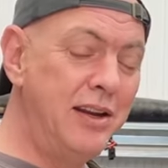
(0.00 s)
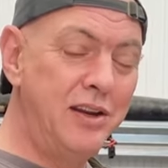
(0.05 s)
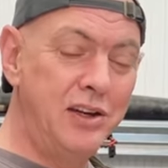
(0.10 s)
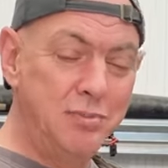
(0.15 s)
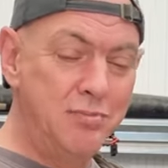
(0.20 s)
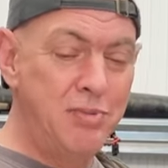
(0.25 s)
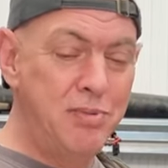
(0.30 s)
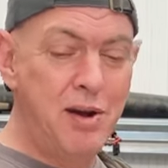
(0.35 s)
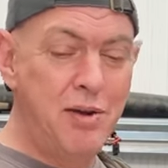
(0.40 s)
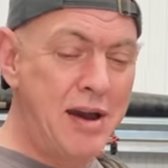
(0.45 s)
you
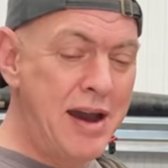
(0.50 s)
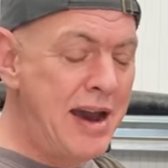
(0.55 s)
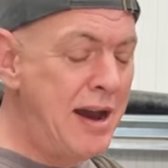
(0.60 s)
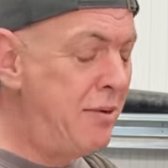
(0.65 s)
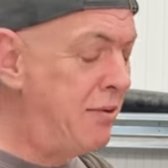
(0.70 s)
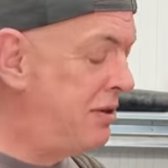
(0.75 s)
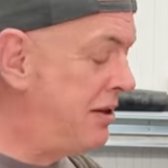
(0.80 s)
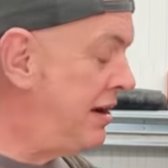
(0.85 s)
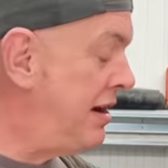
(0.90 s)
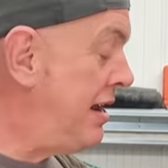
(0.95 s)
just blow it
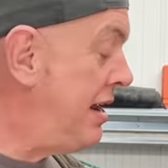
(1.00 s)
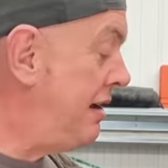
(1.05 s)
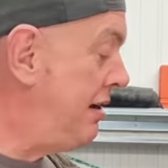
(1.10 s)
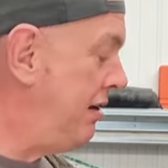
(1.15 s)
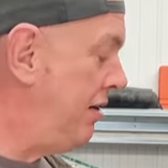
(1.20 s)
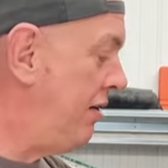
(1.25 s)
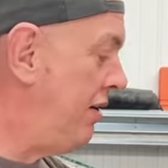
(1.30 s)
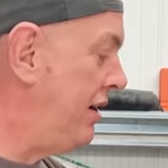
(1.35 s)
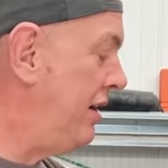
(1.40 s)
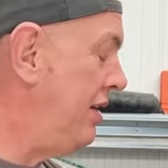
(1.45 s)
out with an
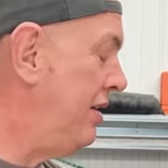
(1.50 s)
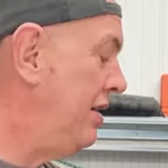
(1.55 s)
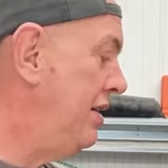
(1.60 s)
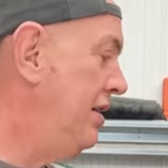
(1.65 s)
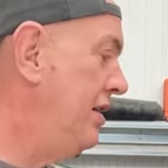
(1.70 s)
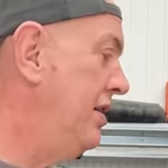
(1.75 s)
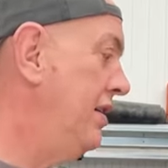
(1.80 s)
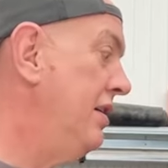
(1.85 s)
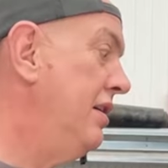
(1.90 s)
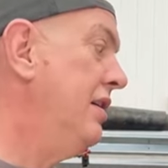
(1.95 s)
airline.
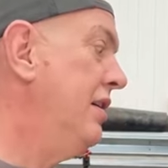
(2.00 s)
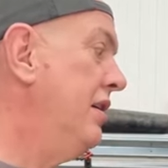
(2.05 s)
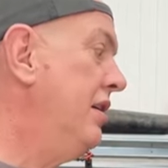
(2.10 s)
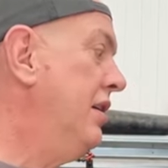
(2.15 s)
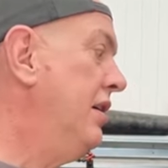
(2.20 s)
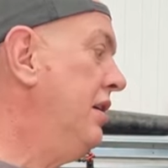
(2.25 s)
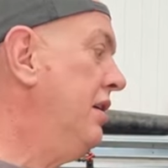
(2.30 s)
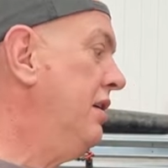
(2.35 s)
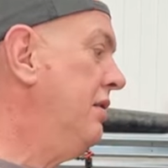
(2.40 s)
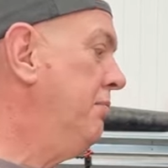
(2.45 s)

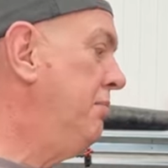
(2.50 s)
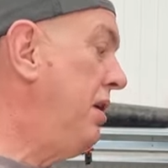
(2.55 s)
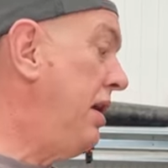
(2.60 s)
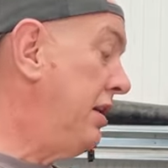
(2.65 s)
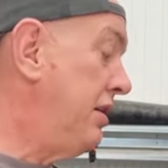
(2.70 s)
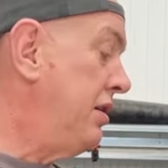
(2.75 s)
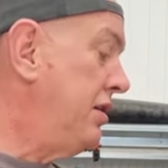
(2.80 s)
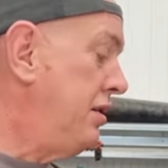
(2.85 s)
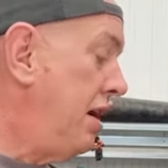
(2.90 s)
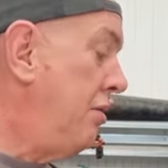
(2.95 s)
But
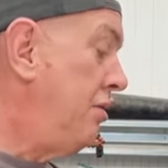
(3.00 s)
I just,